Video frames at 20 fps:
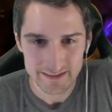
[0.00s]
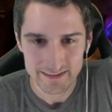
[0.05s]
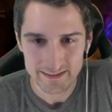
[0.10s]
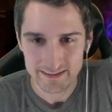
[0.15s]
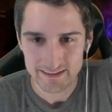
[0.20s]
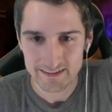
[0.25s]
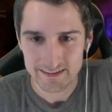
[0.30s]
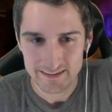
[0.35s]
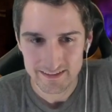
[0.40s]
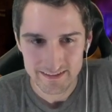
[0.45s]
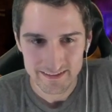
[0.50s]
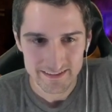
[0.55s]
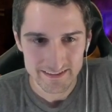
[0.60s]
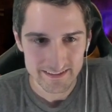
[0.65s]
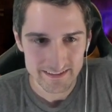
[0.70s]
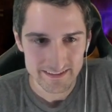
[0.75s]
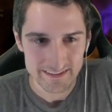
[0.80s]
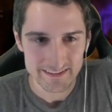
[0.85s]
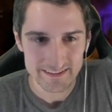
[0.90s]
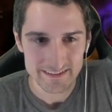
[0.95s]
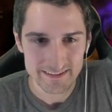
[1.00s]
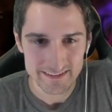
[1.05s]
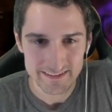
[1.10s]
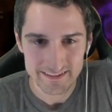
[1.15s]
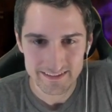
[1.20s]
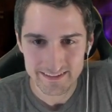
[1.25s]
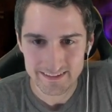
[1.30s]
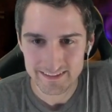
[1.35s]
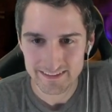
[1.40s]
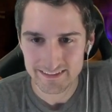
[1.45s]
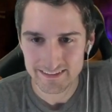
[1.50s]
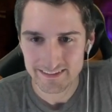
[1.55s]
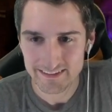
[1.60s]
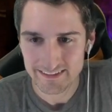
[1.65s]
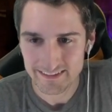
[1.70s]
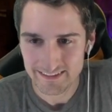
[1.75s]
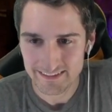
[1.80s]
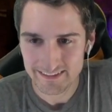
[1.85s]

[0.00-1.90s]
(silence)